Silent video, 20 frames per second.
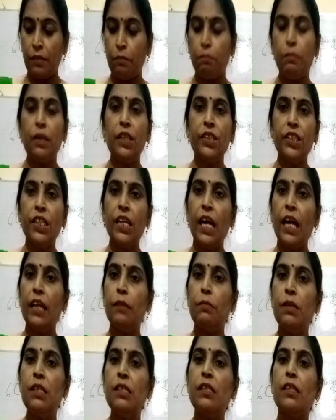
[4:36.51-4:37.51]
Milching
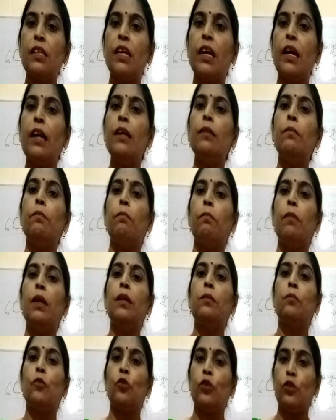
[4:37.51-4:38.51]
animals, they are
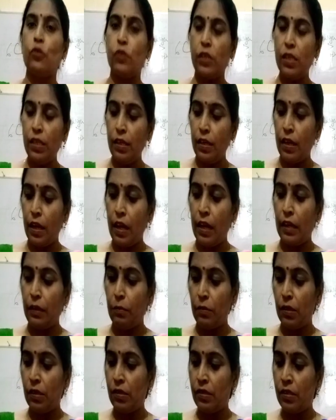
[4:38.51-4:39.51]
milk producing
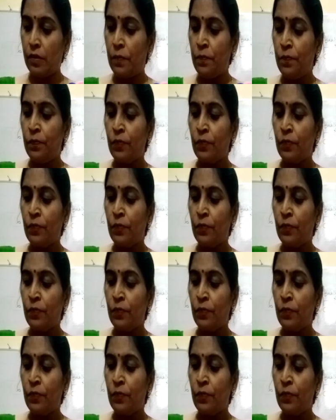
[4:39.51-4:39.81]
animals.